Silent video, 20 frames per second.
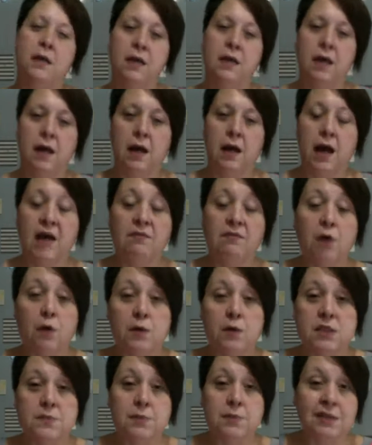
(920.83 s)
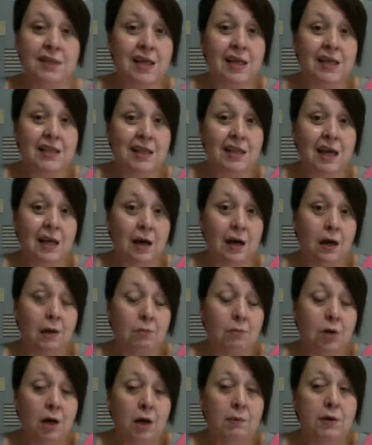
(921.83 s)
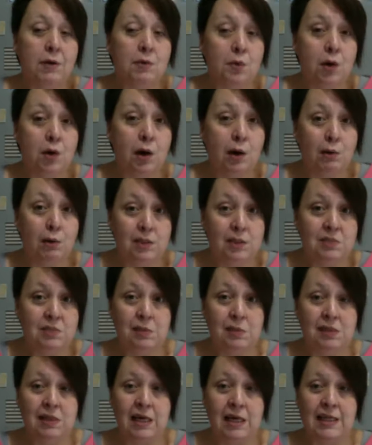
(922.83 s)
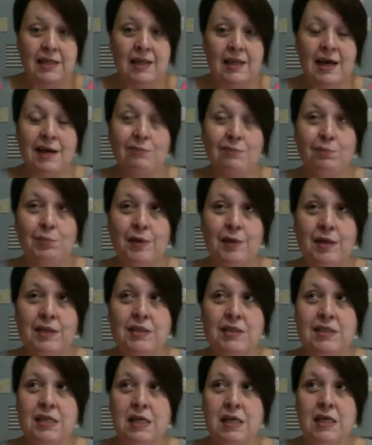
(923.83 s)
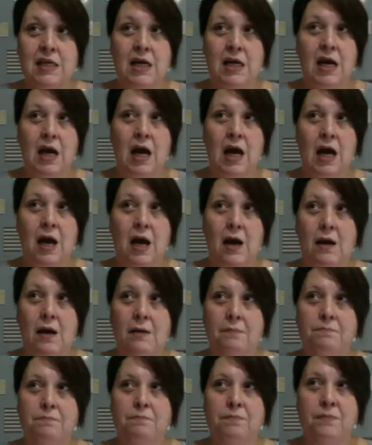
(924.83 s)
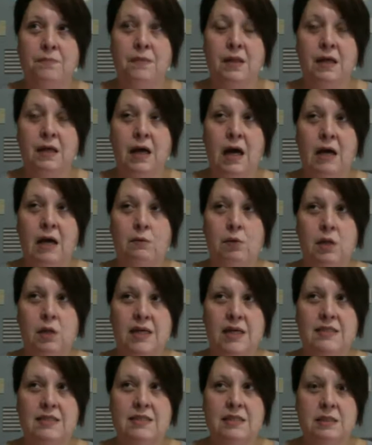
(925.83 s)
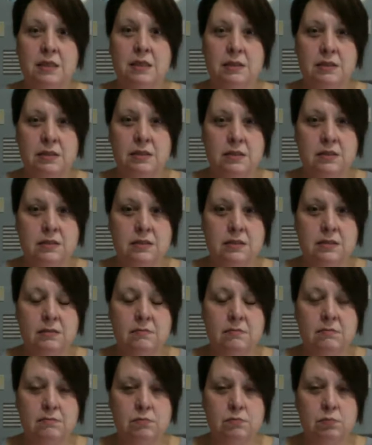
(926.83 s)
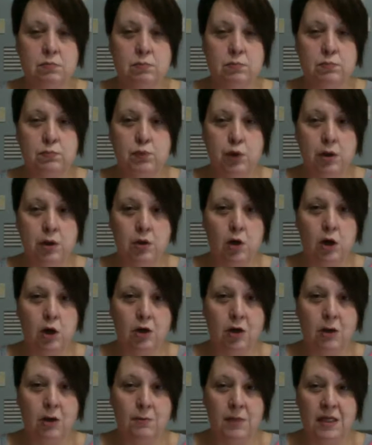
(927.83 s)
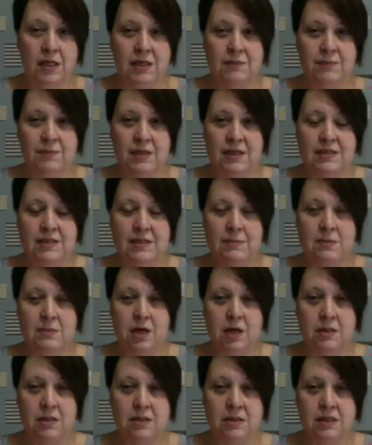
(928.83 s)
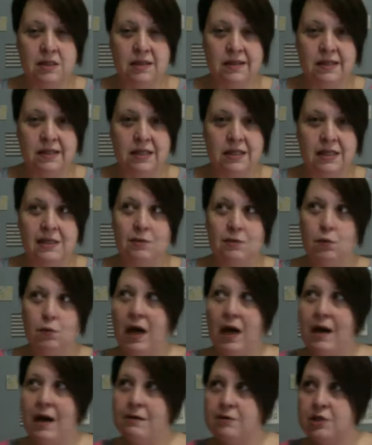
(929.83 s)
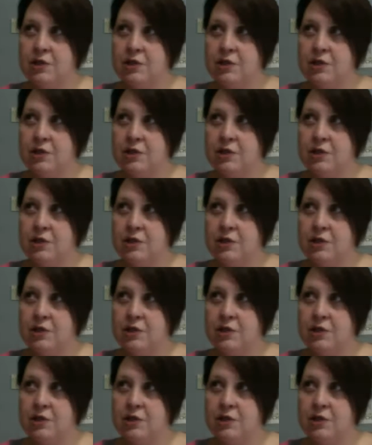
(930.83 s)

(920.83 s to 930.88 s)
I've always been like that. I probably will always be like that, but I realize it's put a lot on me because I'm constantly thinking, how's she